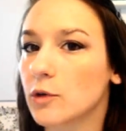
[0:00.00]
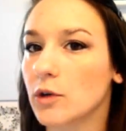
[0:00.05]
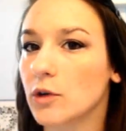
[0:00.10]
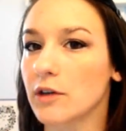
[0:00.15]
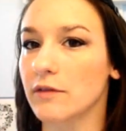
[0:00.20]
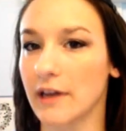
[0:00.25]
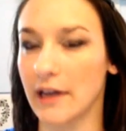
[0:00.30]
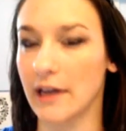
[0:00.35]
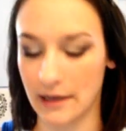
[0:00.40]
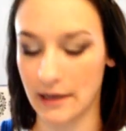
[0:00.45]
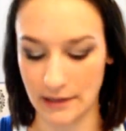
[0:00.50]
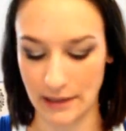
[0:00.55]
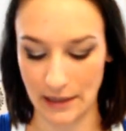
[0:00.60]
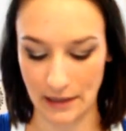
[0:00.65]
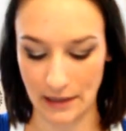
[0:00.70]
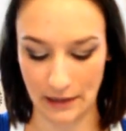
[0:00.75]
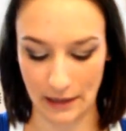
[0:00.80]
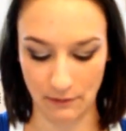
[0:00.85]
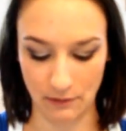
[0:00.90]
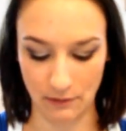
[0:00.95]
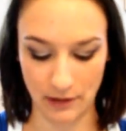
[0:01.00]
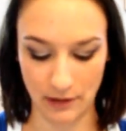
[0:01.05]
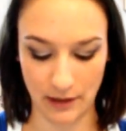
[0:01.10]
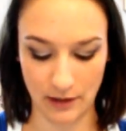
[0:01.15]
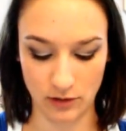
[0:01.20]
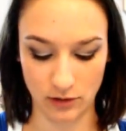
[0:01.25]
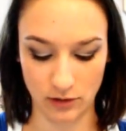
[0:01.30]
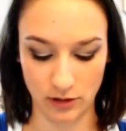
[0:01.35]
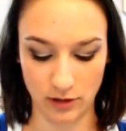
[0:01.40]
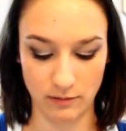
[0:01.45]
Or if I had a tan, I would
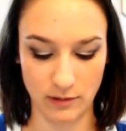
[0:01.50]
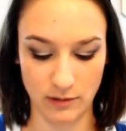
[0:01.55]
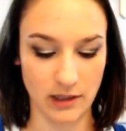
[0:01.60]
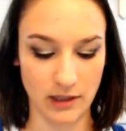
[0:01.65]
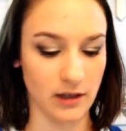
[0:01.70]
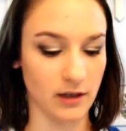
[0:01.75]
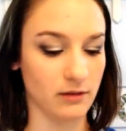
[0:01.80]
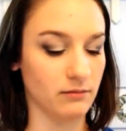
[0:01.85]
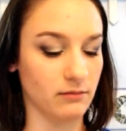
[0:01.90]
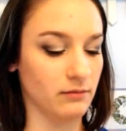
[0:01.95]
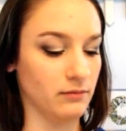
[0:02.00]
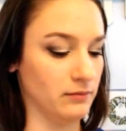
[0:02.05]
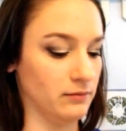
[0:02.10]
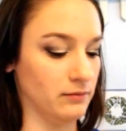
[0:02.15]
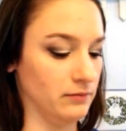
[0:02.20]
naturally be tan.